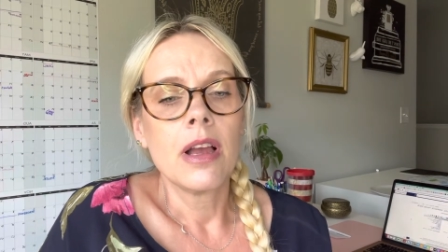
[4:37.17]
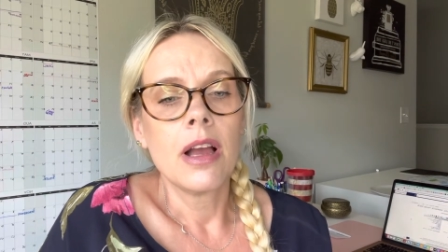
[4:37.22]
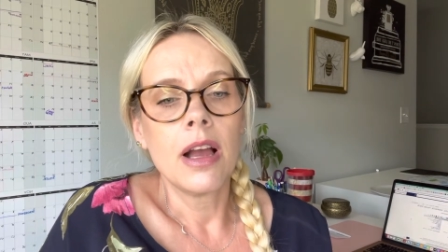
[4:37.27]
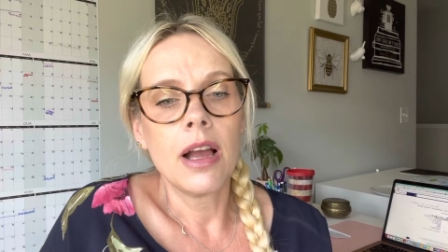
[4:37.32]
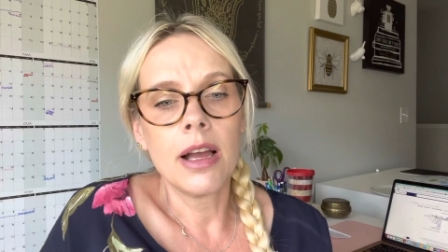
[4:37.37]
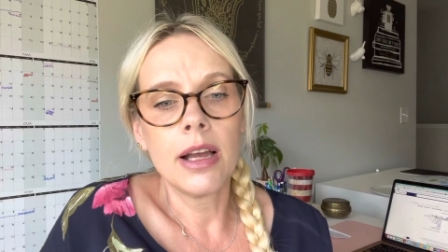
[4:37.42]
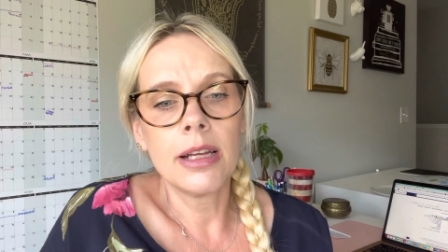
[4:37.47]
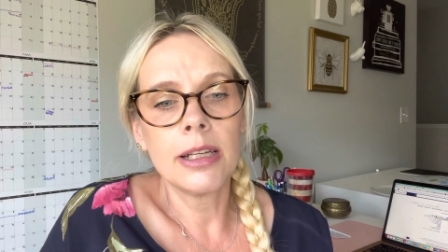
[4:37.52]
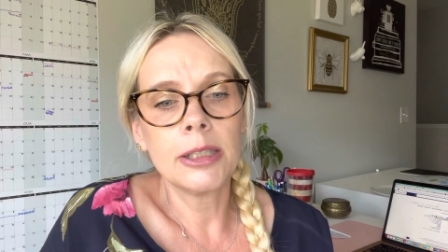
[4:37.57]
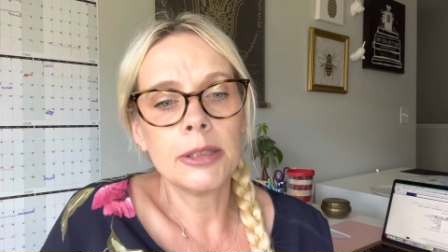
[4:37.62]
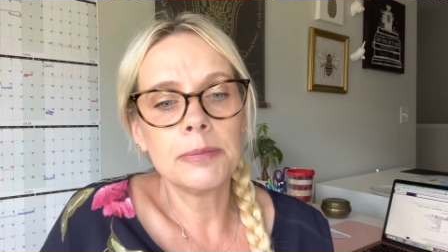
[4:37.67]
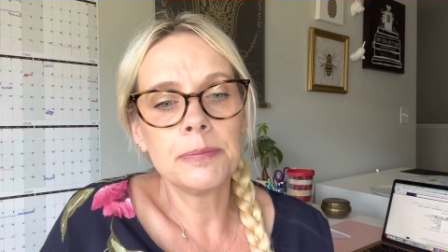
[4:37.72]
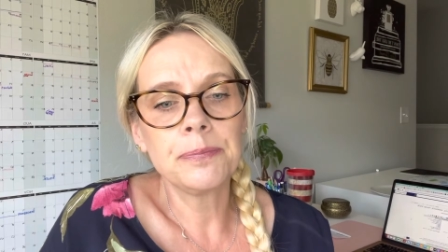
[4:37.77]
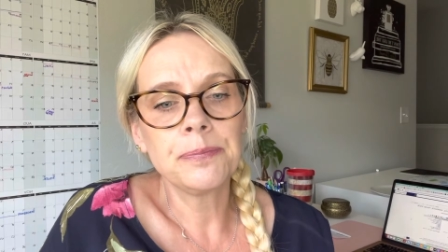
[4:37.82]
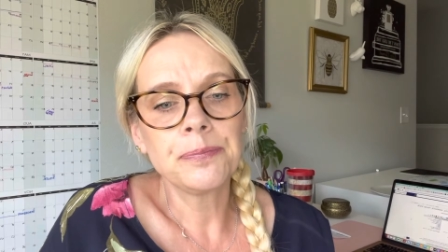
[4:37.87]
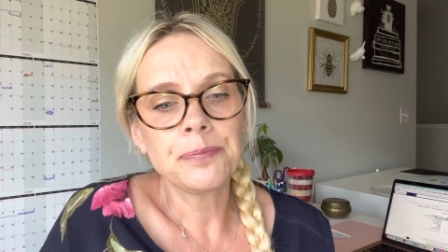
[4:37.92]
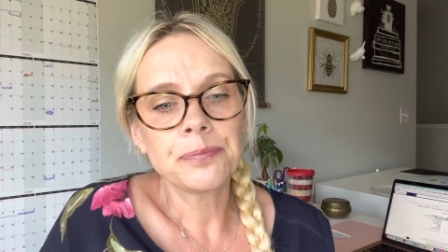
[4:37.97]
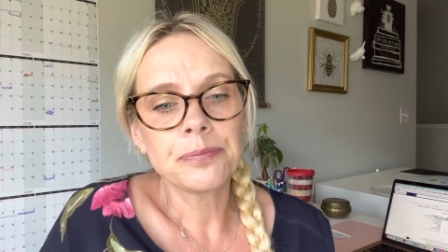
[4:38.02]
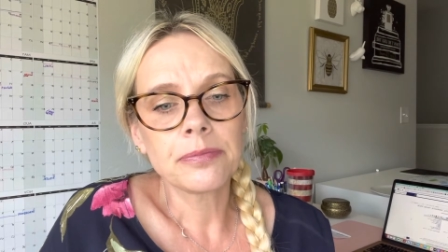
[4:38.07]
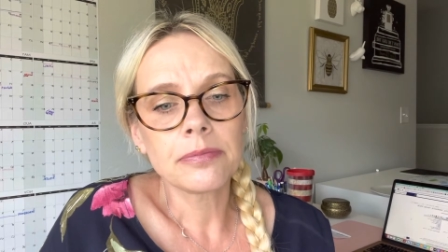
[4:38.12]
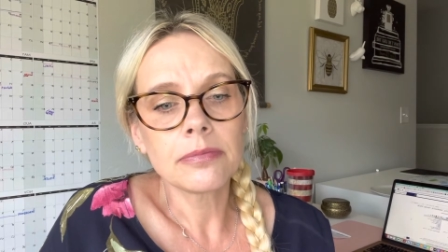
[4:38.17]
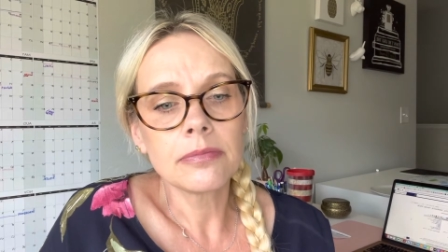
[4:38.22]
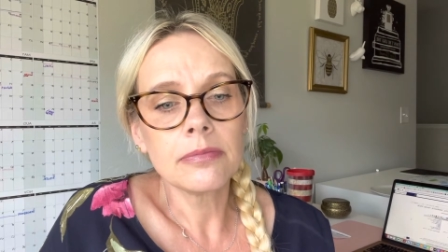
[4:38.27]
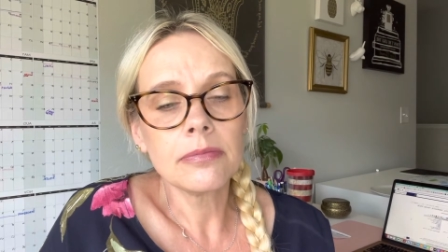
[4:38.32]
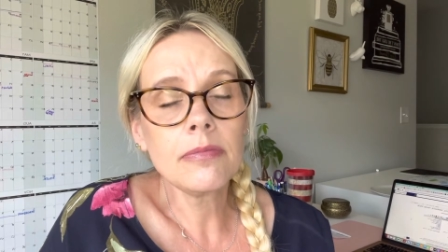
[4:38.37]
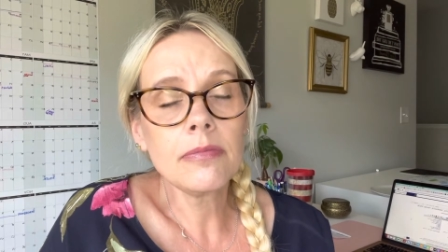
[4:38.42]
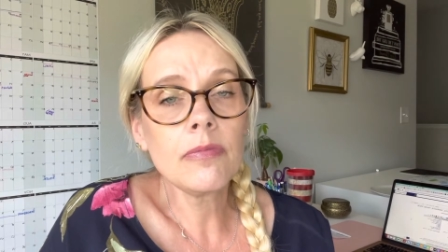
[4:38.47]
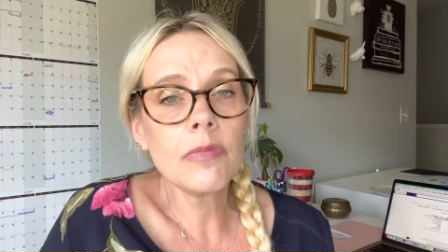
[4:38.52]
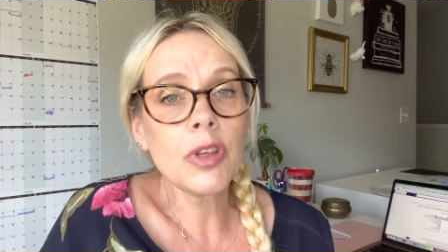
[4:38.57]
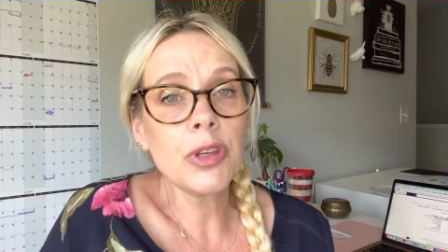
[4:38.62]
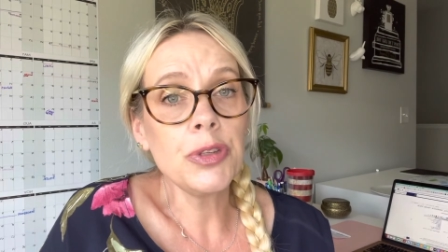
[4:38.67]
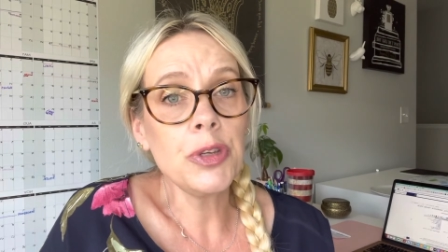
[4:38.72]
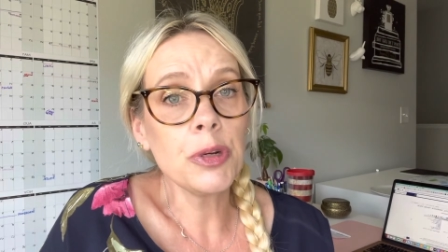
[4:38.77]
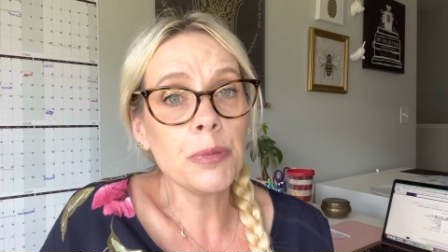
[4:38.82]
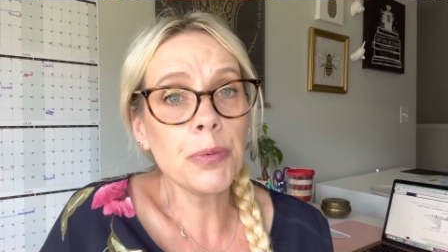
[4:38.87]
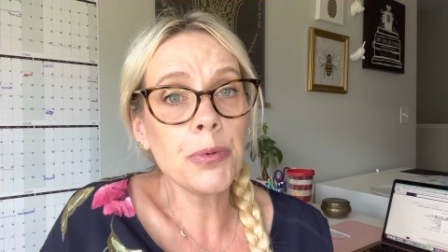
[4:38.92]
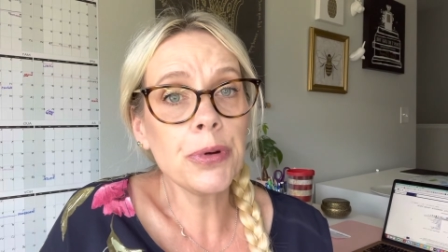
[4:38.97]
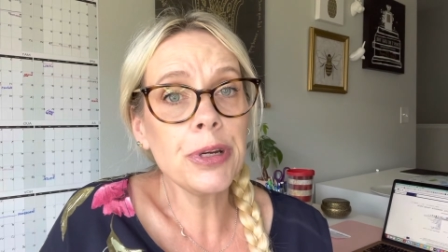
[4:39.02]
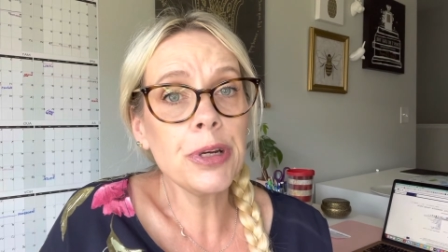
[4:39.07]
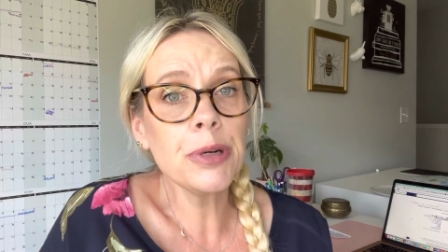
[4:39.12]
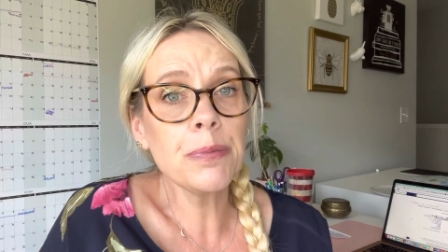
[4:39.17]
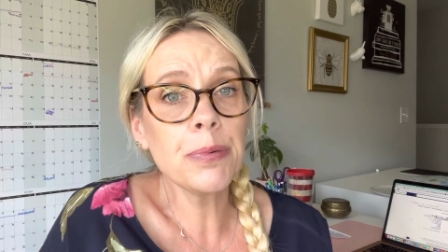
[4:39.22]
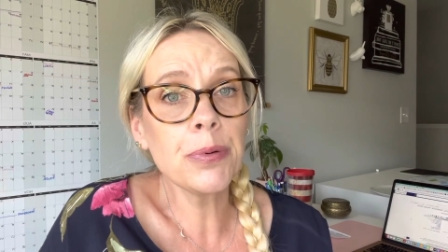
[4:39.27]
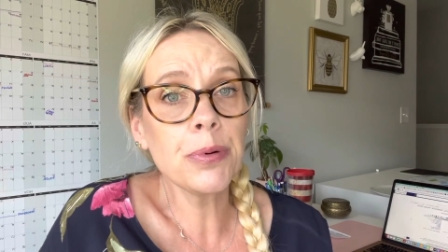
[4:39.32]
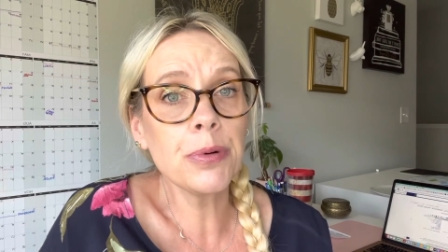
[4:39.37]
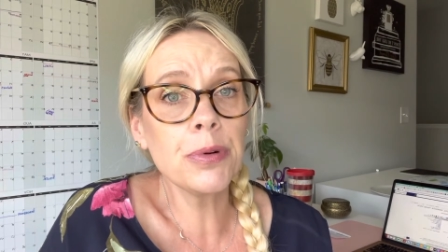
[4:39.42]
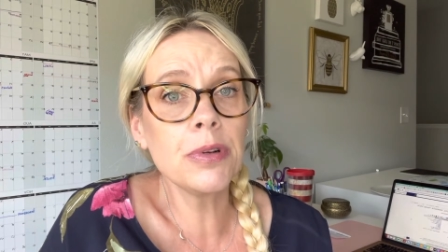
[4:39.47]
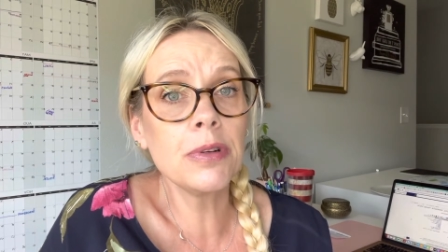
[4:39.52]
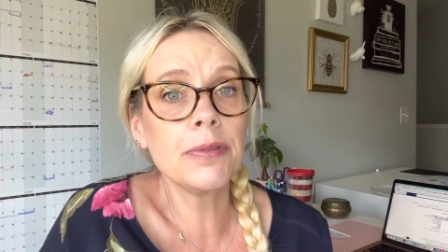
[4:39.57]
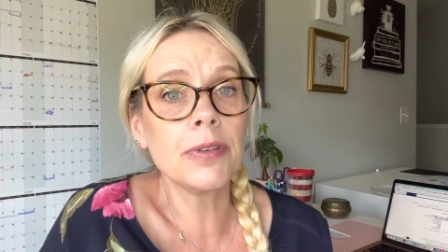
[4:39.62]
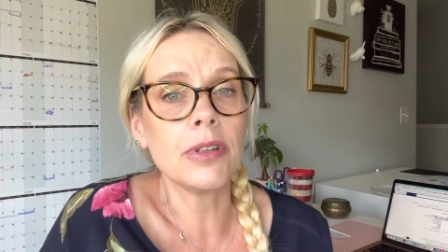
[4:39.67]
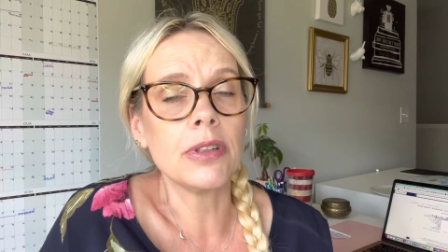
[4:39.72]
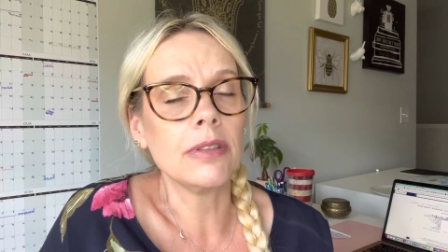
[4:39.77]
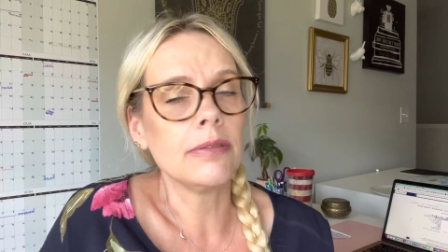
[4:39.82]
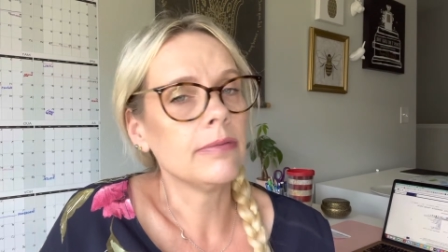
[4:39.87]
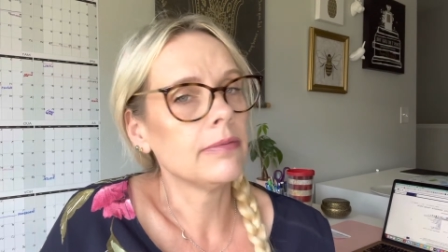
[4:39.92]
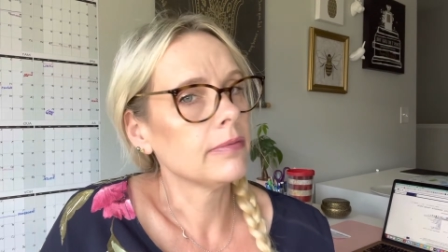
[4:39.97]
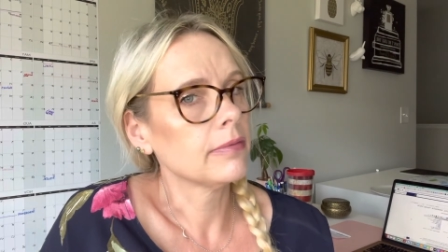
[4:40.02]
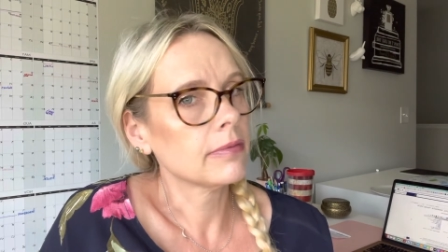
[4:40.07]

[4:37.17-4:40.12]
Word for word: Um, your pre-approval